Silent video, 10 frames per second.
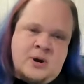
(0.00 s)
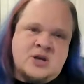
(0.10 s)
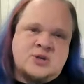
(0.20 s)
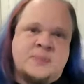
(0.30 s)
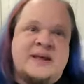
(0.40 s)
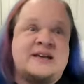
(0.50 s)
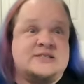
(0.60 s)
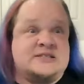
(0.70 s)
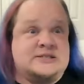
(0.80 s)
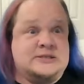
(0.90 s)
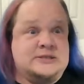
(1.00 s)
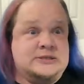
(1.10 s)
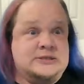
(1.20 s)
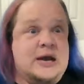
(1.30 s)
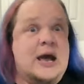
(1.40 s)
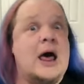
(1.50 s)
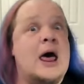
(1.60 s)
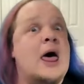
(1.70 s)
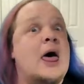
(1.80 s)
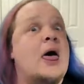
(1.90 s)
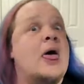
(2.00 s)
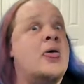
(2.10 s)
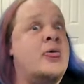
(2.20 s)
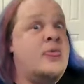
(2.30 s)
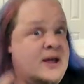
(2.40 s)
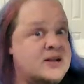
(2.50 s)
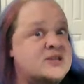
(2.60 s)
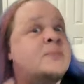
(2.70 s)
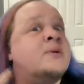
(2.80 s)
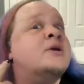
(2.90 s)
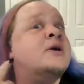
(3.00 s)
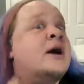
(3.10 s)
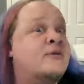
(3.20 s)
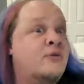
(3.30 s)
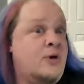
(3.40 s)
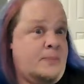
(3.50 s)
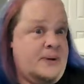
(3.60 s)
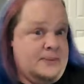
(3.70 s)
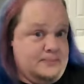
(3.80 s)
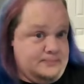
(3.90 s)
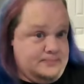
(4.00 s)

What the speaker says: Mark's Place. That's the building I grew up in.